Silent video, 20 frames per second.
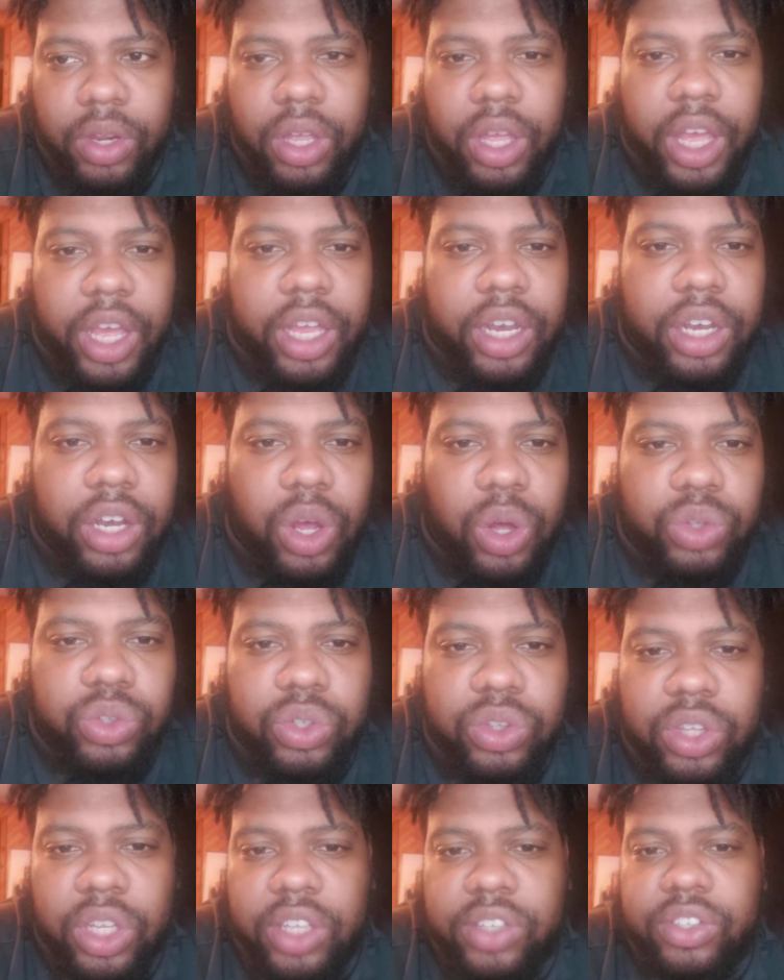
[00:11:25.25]
and those
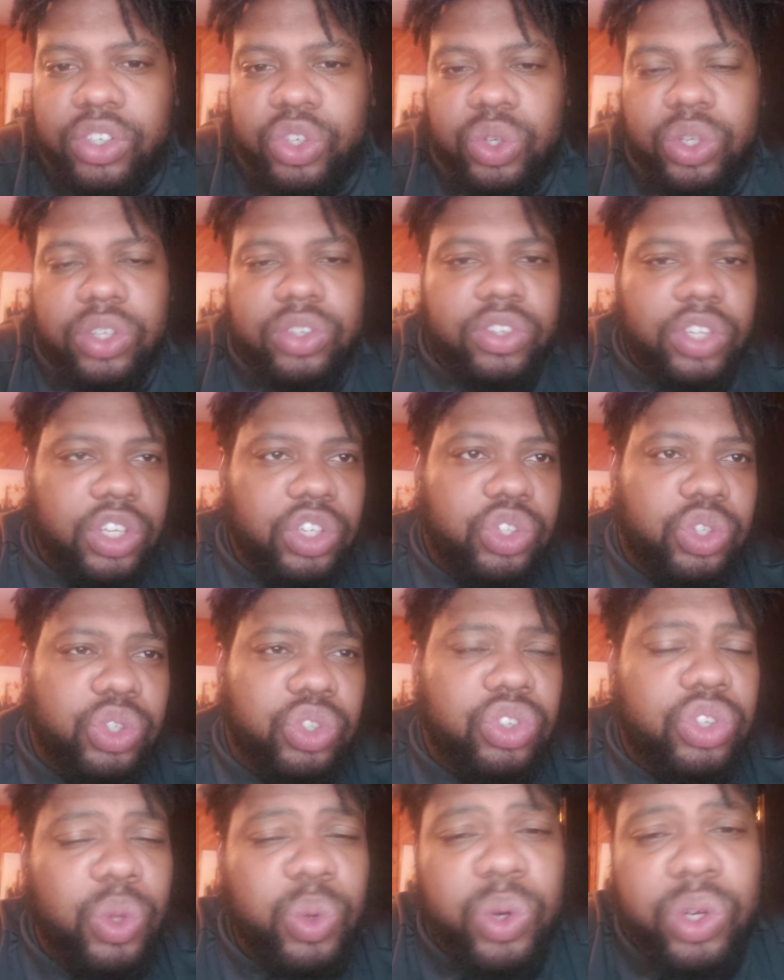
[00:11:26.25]
are things that you can teach your
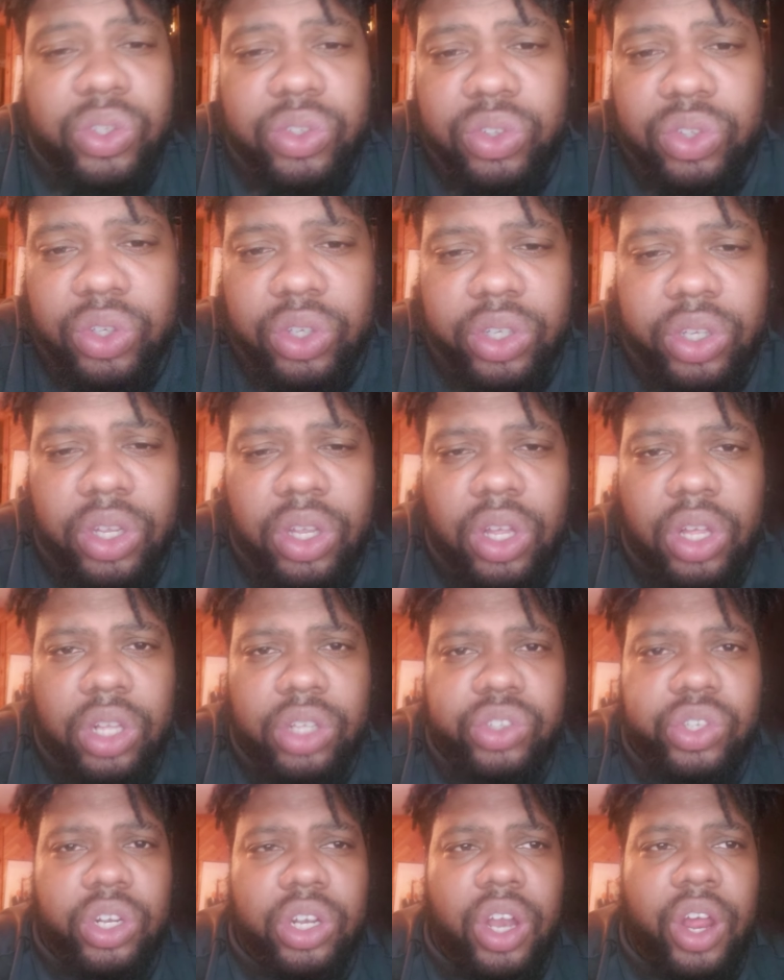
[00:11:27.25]
students to
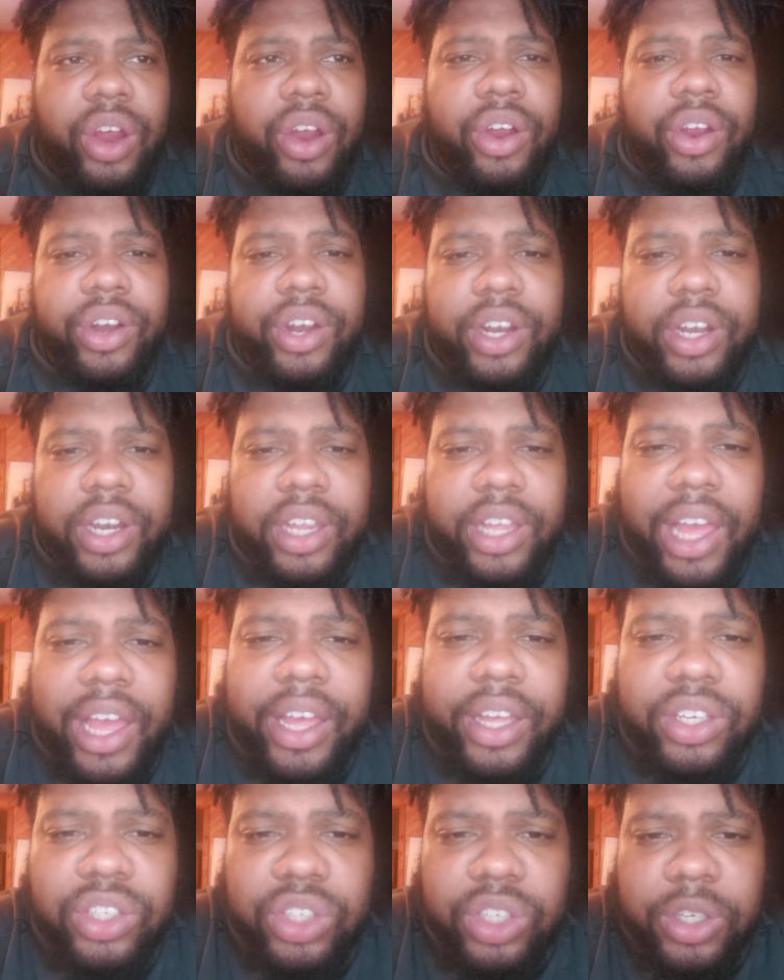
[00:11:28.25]
learn and
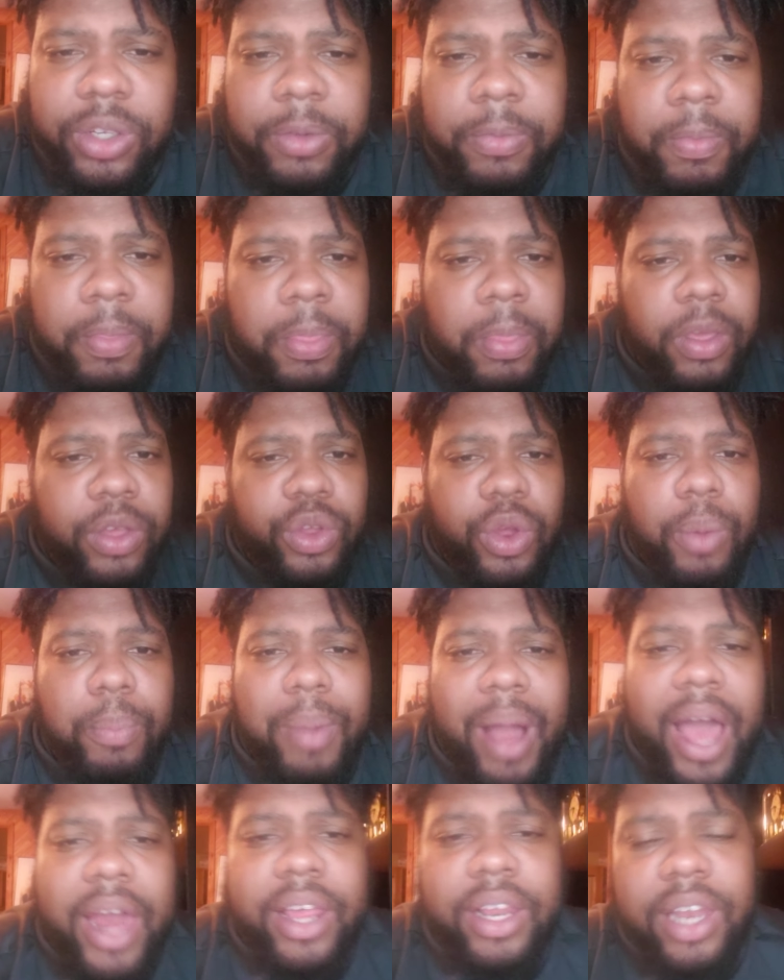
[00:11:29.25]
engage in. Your
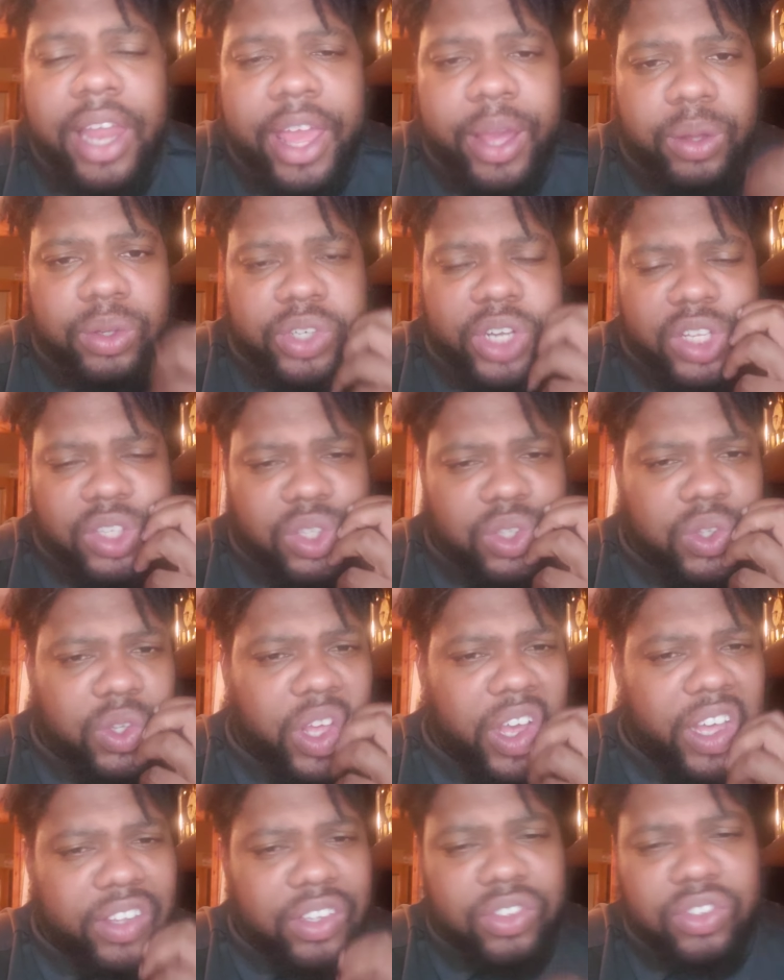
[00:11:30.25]
body language as
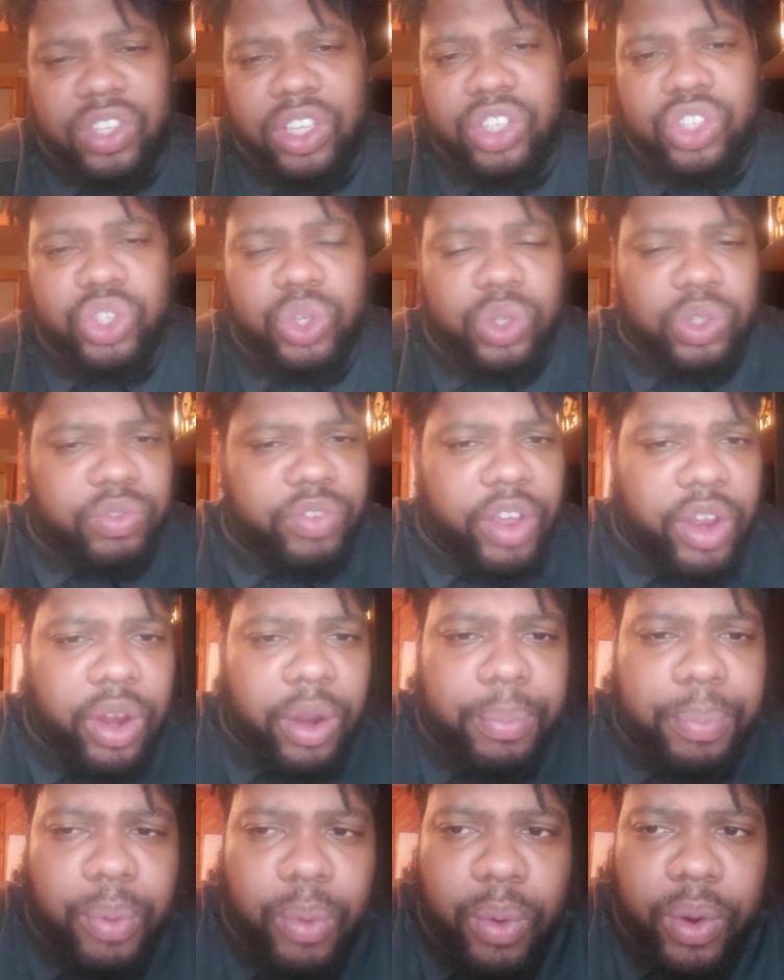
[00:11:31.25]
a teacher is
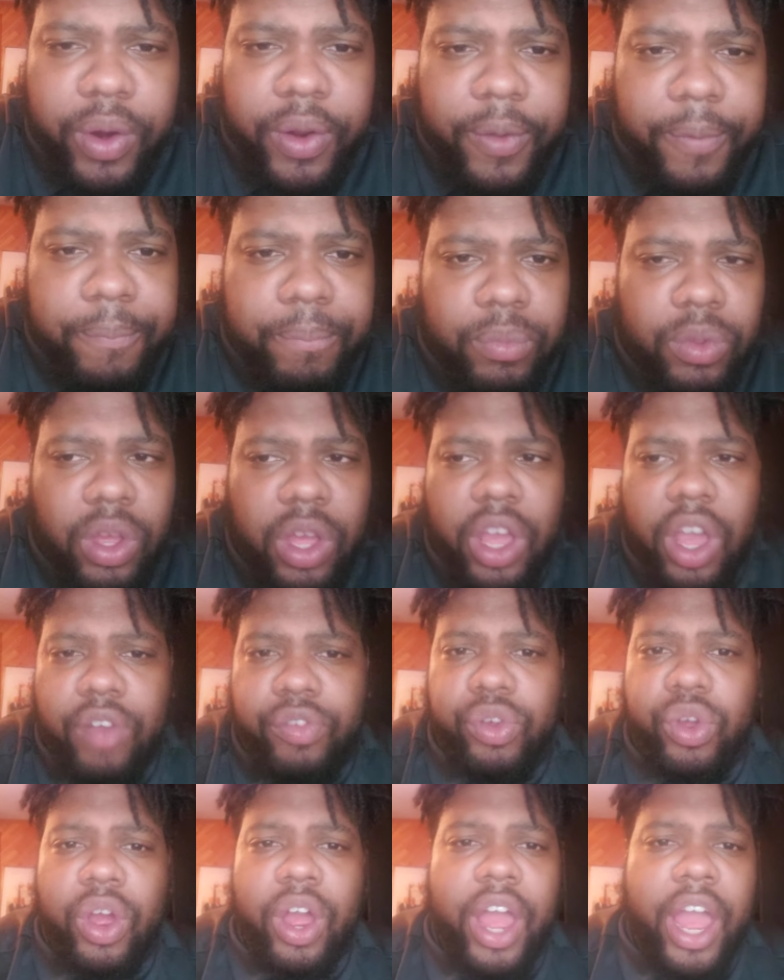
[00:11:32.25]
very important.
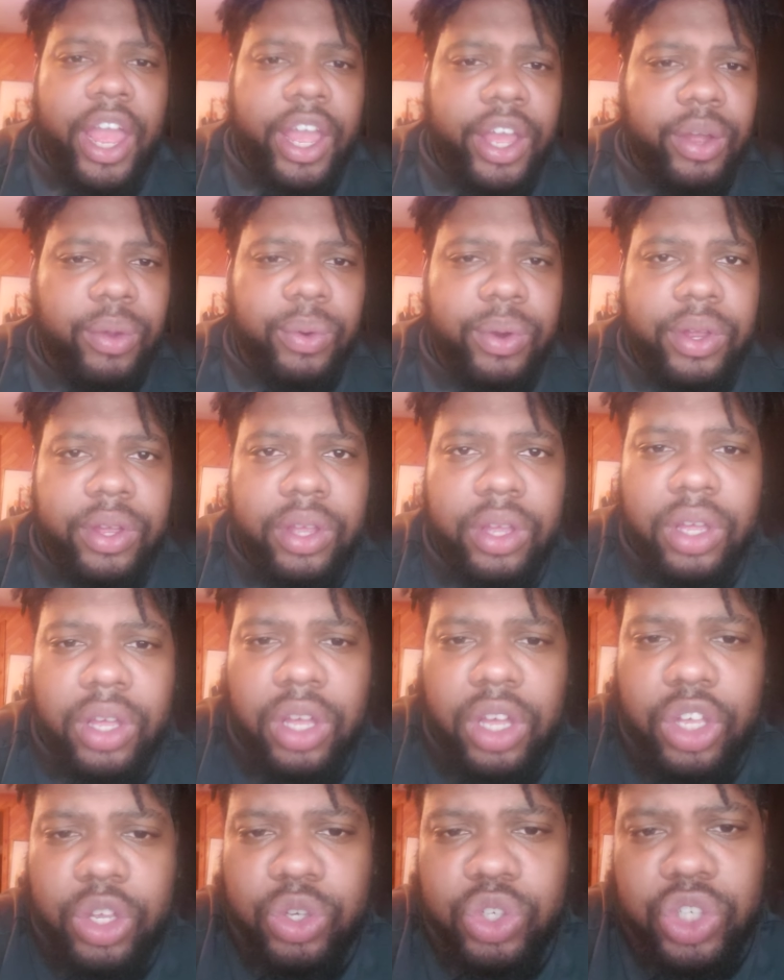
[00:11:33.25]
If you're angry,
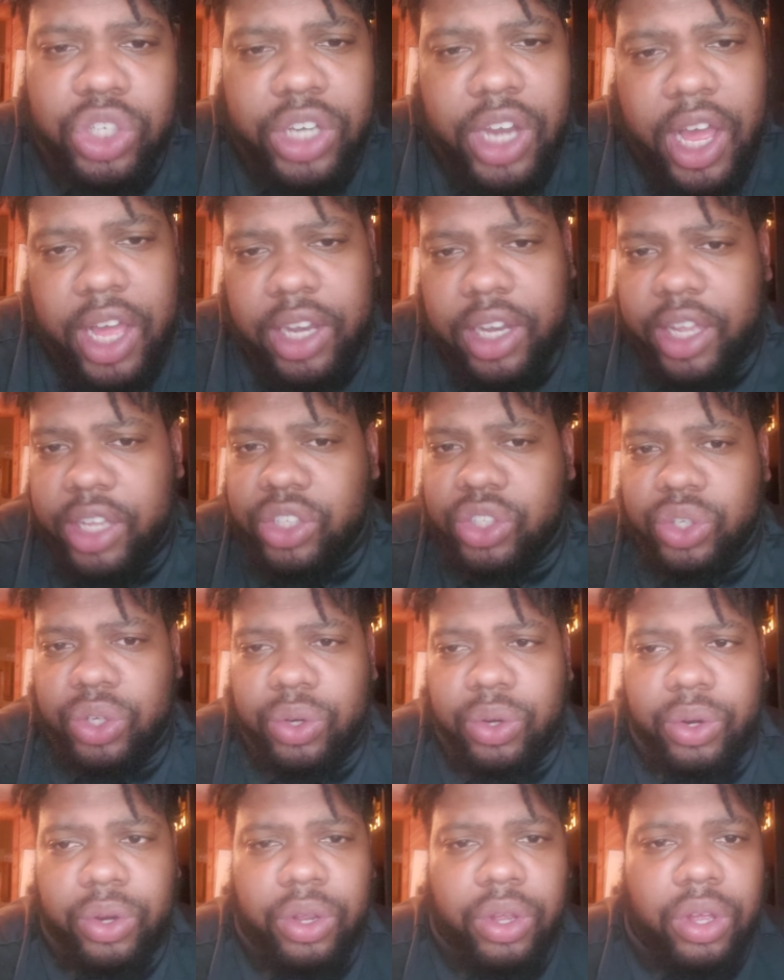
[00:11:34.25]
you should not let
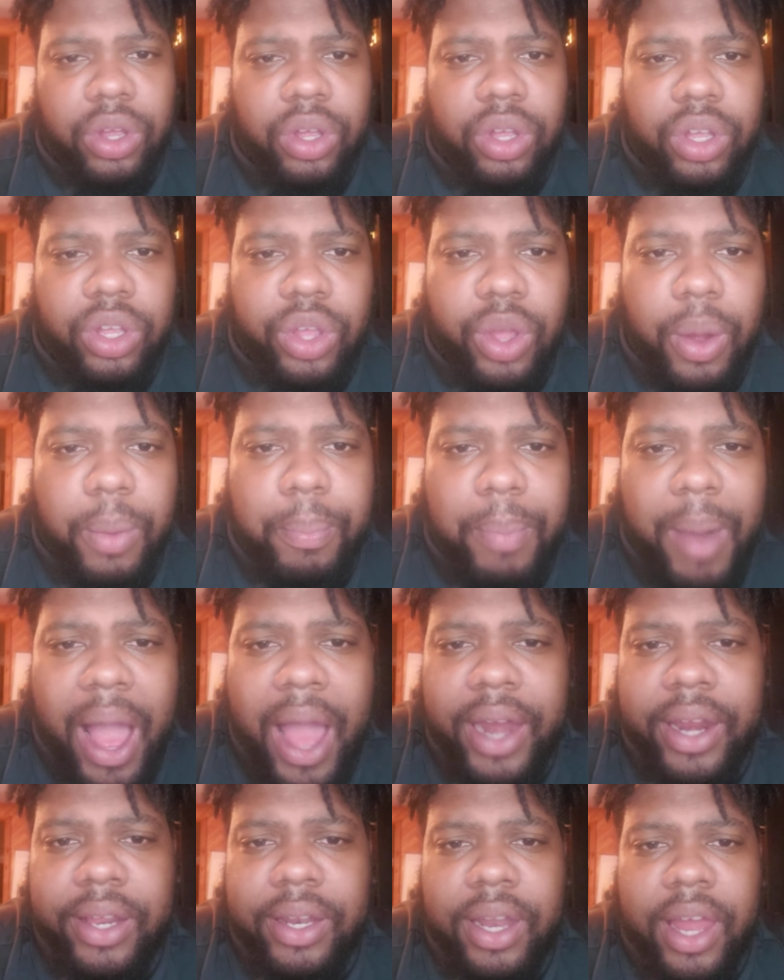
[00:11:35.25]
your
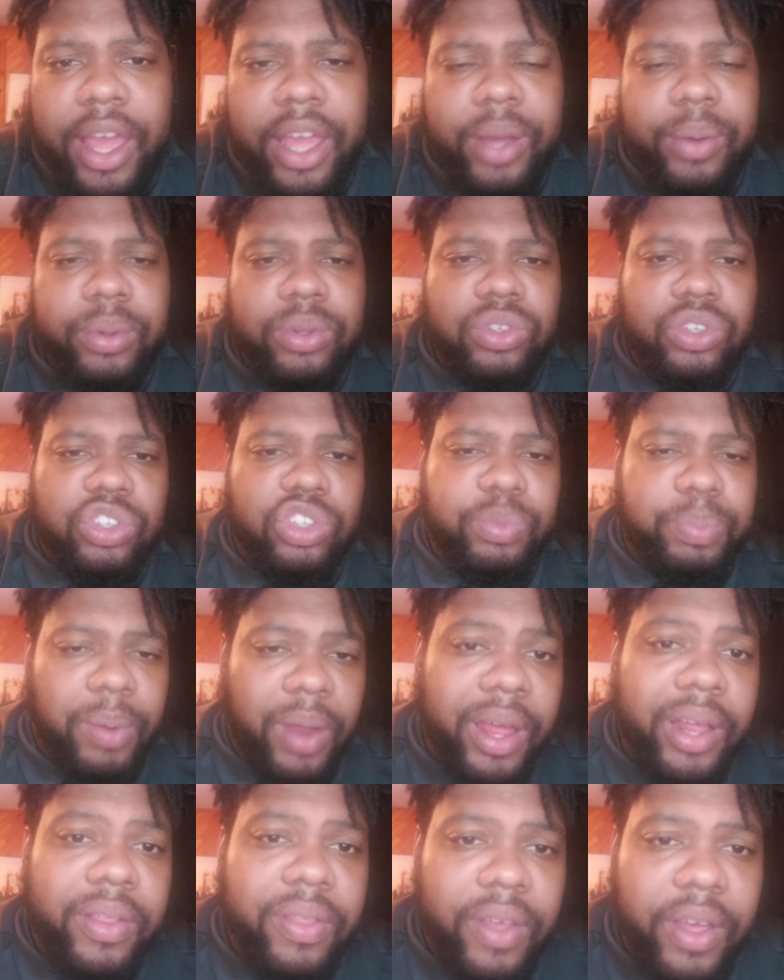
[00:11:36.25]
body language
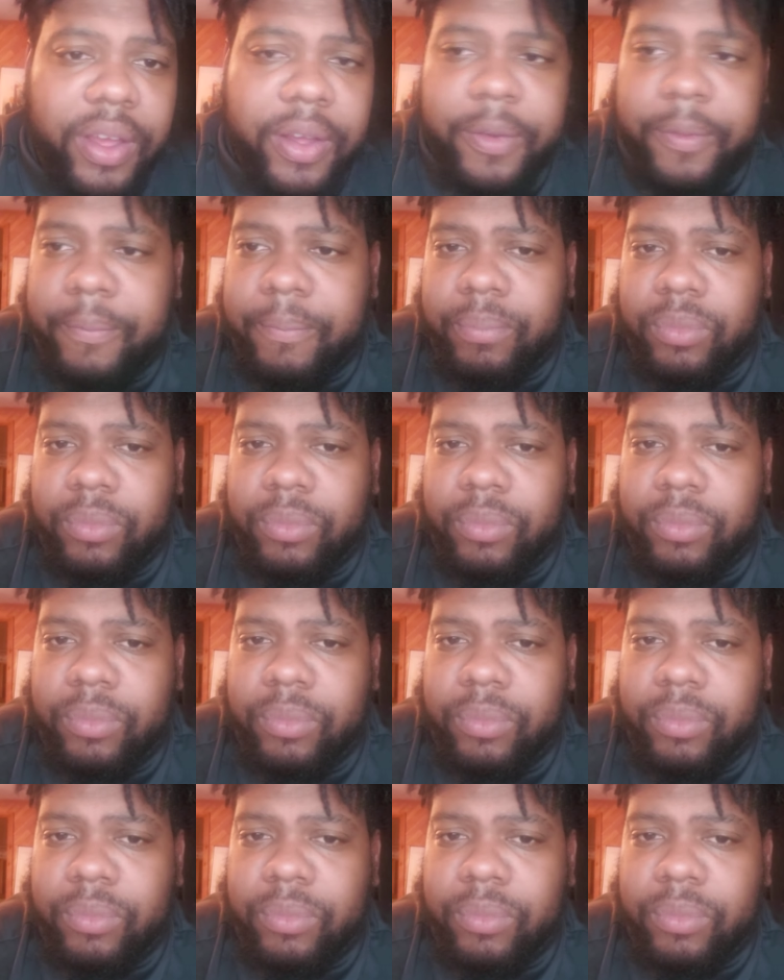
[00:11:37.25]
display that.